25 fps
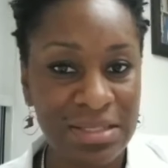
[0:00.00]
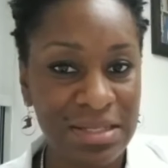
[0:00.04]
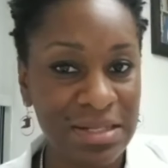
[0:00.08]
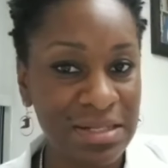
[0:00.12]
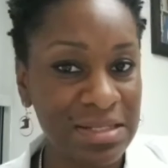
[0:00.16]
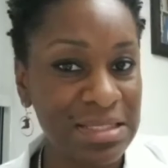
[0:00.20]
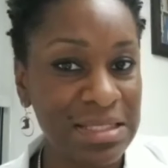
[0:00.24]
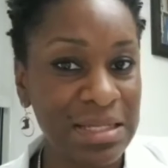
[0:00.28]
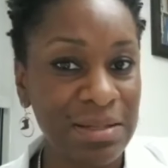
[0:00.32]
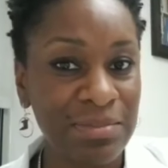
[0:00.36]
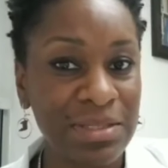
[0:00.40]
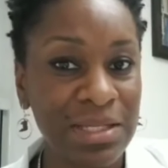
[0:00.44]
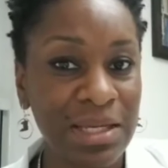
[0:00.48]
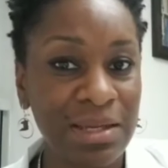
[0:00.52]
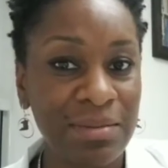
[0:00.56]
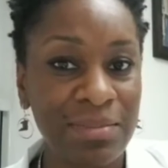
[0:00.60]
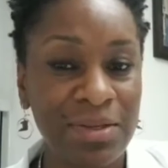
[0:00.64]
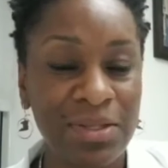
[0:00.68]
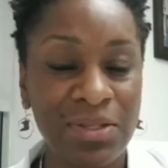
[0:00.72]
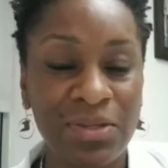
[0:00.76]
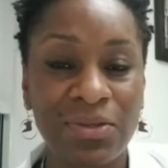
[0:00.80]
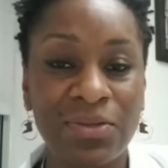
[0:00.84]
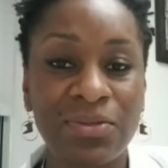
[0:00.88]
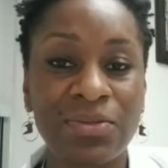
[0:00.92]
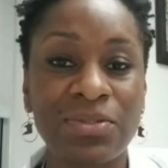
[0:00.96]
At the same time
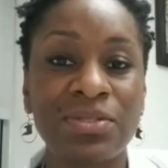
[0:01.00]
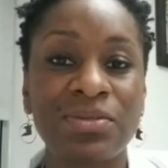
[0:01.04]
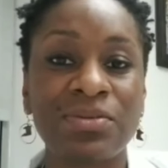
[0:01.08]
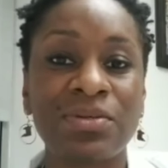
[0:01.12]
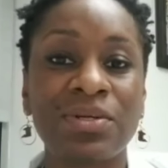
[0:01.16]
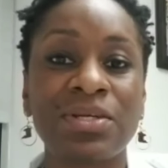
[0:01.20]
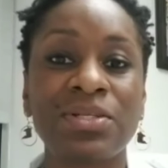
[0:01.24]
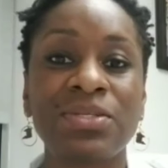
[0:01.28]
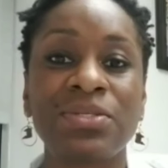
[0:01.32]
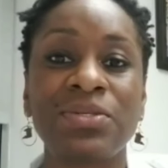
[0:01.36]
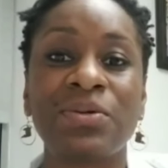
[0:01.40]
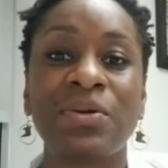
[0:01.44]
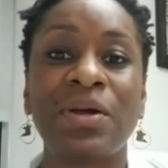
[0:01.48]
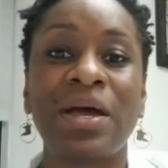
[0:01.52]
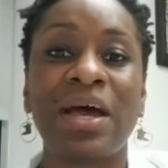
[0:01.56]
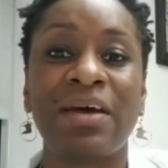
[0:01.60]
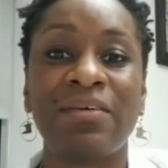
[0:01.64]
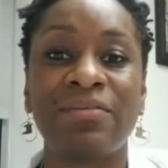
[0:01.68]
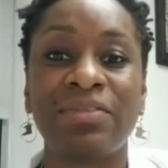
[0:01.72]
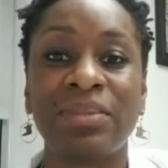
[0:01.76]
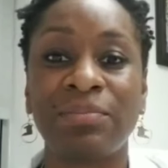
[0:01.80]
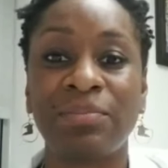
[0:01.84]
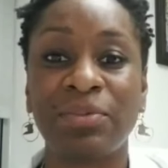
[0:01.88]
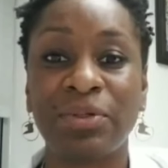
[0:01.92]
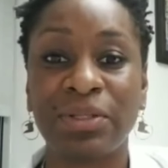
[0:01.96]
in your uterus, you
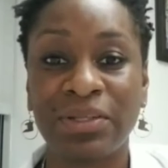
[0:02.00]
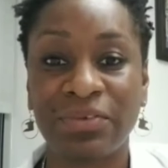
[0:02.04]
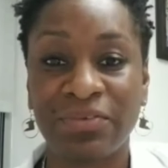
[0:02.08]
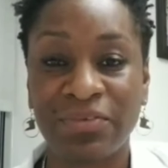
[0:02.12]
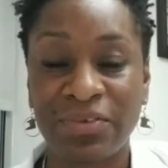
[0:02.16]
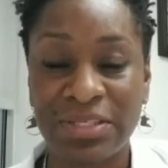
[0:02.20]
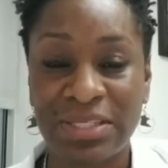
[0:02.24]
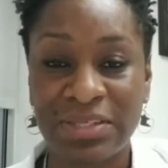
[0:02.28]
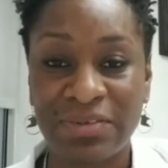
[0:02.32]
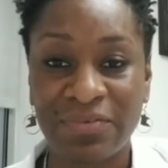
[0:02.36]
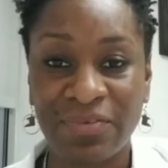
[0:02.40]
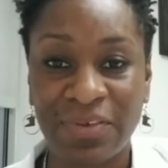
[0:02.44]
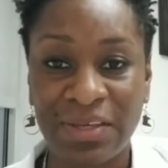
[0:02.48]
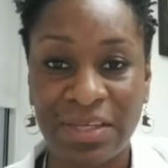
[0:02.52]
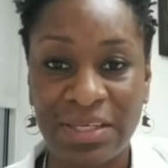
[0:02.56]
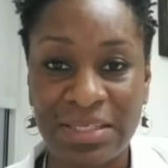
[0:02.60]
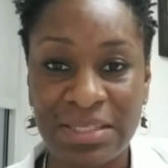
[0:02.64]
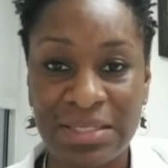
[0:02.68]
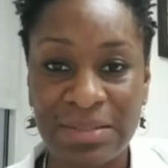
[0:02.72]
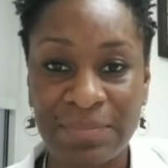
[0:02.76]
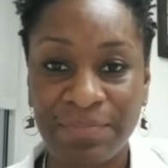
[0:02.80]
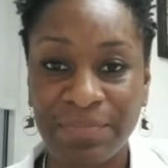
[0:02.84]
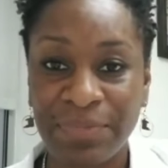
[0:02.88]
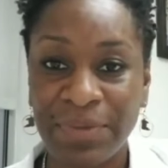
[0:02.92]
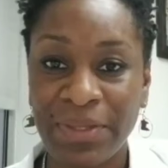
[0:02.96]
have the proliferative
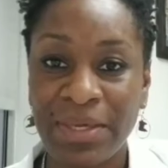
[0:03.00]
phase.